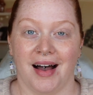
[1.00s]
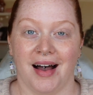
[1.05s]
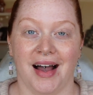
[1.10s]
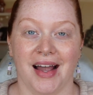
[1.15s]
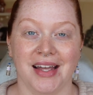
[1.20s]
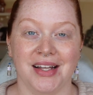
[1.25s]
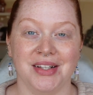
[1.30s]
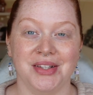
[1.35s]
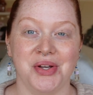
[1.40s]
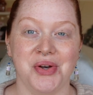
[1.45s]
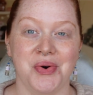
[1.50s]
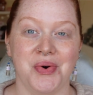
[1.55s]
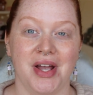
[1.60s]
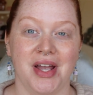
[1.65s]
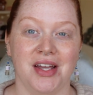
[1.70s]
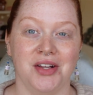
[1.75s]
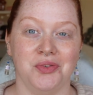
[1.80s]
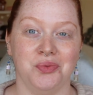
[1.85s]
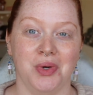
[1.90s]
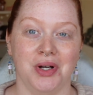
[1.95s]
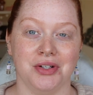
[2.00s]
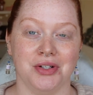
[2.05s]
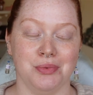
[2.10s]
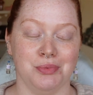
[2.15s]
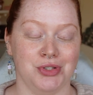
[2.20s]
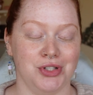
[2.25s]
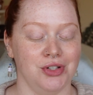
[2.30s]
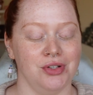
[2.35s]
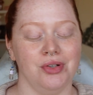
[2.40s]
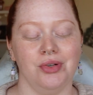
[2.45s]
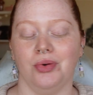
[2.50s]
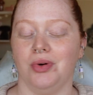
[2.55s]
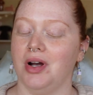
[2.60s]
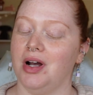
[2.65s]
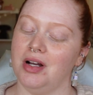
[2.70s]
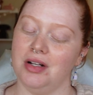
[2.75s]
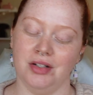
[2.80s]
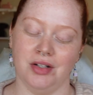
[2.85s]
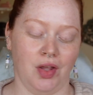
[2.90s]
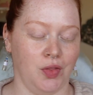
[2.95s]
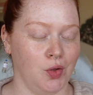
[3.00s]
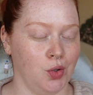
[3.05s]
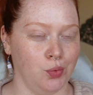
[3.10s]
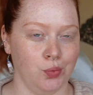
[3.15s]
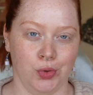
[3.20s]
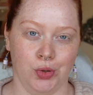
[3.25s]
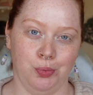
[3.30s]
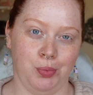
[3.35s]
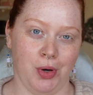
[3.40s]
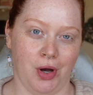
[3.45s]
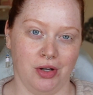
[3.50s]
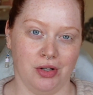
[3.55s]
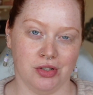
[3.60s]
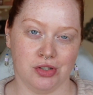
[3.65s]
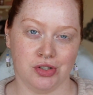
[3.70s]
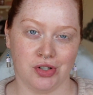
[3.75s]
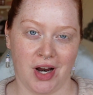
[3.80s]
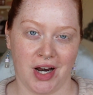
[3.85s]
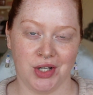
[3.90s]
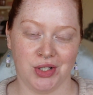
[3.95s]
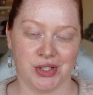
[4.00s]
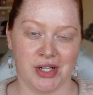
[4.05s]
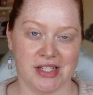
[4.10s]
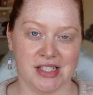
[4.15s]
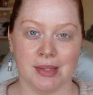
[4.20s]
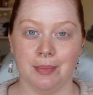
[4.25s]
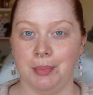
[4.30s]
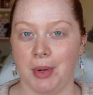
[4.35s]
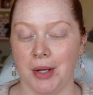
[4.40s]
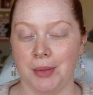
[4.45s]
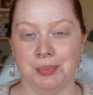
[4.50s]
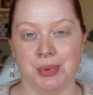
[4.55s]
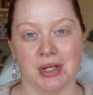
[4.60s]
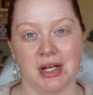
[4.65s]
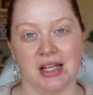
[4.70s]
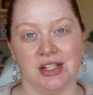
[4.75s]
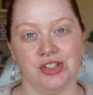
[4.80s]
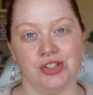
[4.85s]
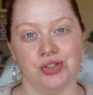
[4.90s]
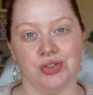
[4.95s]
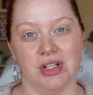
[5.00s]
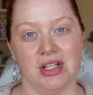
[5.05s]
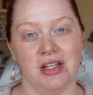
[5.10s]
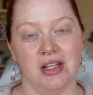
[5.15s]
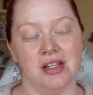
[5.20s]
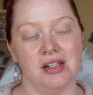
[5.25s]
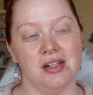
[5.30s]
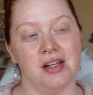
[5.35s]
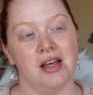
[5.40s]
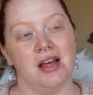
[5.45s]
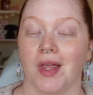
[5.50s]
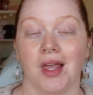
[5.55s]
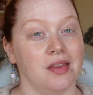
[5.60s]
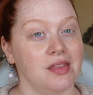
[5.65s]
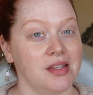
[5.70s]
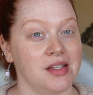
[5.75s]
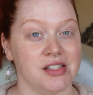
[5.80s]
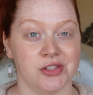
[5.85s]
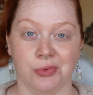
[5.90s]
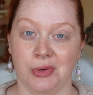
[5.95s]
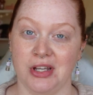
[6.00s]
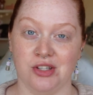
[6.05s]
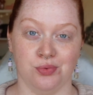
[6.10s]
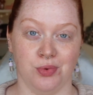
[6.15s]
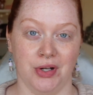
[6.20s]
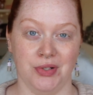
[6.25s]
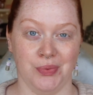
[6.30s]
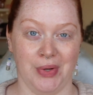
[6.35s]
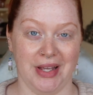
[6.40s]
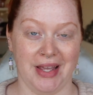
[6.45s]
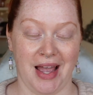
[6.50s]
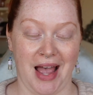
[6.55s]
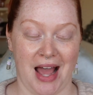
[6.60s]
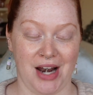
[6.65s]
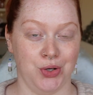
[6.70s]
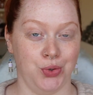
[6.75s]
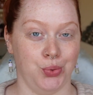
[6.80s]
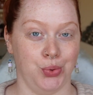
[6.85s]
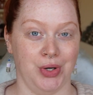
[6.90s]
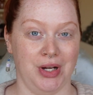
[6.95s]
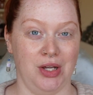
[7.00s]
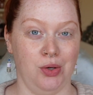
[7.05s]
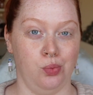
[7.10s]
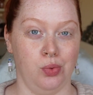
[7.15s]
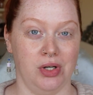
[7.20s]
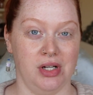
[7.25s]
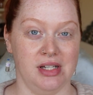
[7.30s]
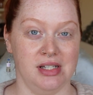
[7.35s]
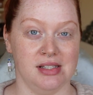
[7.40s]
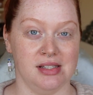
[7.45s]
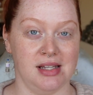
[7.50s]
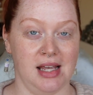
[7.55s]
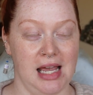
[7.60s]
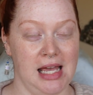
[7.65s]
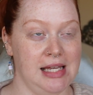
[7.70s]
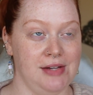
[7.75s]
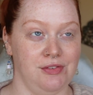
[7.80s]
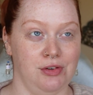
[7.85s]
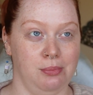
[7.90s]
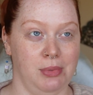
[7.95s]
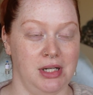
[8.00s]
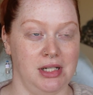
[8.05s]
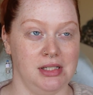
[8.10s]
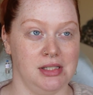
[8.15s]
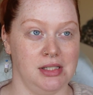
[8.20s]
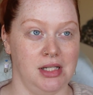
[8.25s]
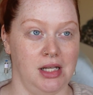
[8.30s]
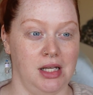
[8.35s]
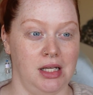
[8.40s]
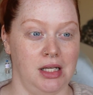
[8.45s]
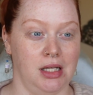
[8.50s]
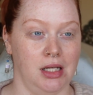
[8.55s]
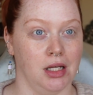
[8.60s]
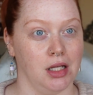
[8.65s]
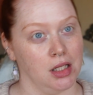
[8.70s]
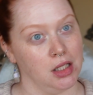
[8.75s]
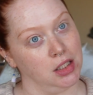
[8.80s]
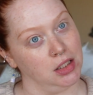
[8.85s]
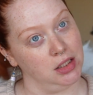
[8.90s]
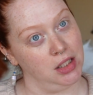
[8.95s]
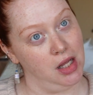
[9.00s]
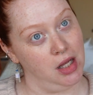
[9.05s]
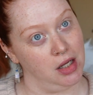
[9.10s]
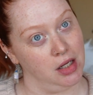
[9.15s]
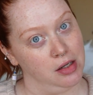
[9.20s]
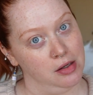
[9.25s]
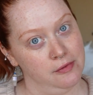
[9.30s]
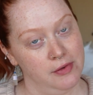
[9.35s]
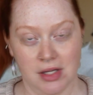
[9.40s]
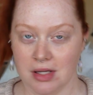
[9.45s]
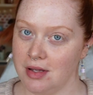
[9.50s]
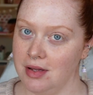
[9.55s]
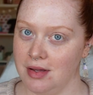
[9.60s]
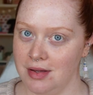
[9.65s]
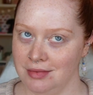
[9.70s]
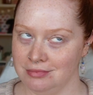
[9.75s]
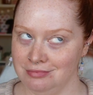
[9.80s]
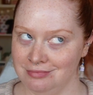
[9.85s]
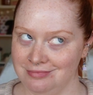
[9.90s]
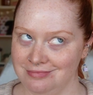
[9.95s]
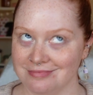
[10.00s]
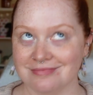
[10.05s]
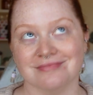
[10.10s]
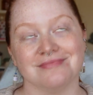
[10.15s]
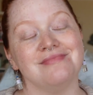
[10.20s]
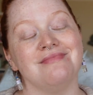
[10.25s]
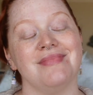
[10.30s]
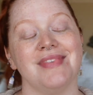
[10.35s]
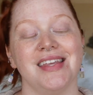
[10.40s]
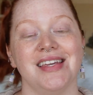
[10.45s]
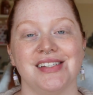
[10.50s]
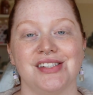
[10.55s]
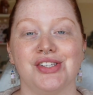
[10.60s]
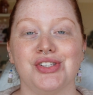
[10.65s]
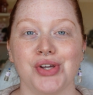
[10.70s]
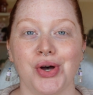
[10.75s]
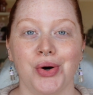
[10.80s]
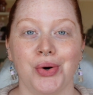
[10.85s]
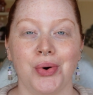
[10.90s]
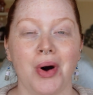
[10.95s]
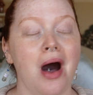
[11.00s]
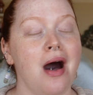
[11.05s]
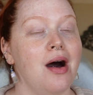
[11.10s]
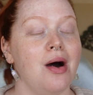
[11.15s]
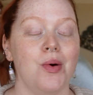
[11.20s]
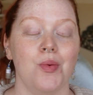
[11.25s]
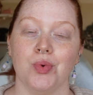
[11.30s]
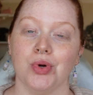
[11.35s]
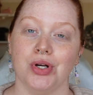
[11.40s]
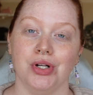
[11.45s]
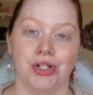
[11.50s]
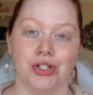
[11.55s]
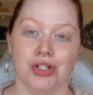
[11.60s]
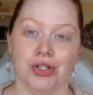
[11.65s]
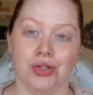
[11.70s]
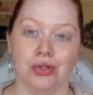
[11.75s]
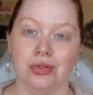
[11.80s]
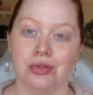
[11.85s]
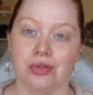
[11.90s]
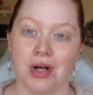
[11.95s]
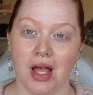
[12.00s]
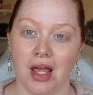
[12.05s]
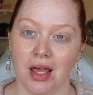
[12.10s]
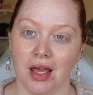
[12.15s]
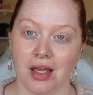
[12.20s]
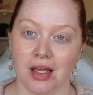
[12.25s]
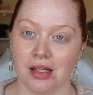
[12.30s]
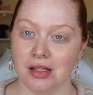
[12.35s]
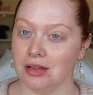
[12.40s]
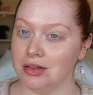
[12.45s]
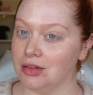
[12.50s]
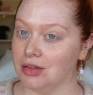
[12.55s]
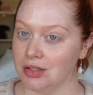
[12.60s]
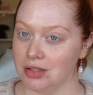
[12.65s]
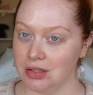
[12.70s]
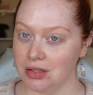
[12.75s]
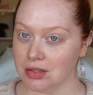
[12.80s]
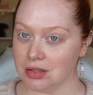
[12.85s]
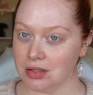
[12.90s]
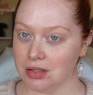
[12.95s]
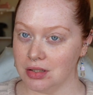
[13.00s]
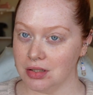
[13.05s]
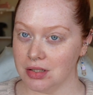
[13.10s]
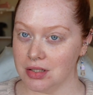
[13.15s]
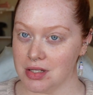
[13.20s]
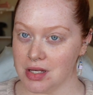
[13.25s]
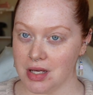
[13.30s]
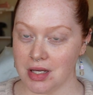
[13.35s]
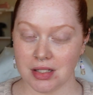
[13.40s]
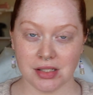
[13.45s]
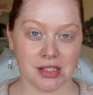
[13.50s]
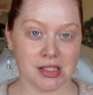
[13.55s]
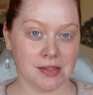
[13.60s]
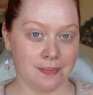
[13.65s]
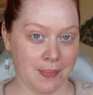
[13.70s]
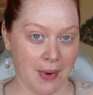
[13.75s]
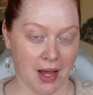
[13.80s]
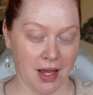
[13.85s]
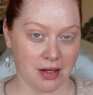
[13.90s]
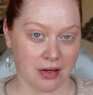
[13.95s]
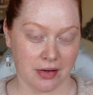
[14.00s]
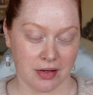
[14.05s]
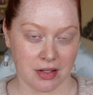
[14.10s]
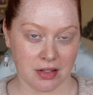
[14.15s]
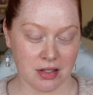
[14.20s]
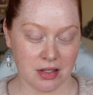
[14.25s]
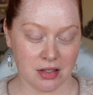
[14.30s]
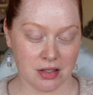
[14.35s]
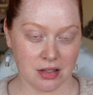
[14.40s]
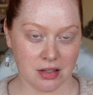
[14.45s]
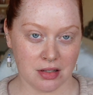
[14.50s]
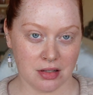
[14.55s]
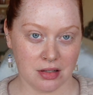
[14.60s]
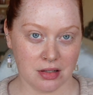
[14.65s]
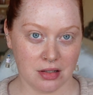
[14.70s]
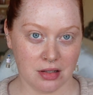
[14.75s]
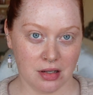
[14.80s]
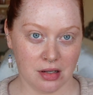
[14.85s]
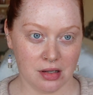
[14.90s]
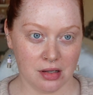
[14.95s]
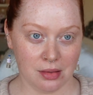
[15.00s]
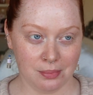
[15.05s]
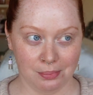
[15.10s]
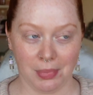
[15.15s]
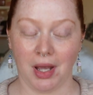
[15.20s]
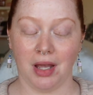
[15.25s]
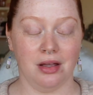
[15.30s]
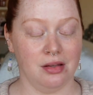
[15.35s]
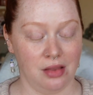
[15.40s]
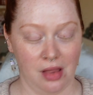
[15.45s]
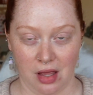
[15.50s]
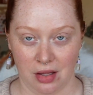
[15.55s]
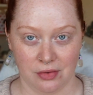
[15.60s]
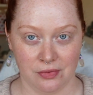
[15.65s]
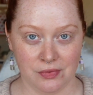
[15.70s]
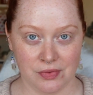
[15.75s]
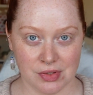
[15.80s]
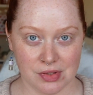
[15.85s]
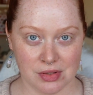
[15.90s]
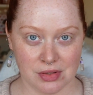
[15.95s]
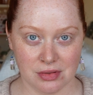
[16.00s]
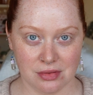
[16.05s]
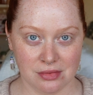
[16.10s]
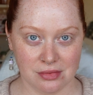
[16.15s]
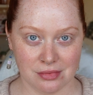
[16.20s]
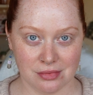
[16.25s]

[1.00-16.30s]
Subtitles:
Hi, hello, and welcome to another RuPaul's Drag Race but Pedestrian. This week's runway category was Everybody Say Glove. So we're going to do a look inspired by gloves.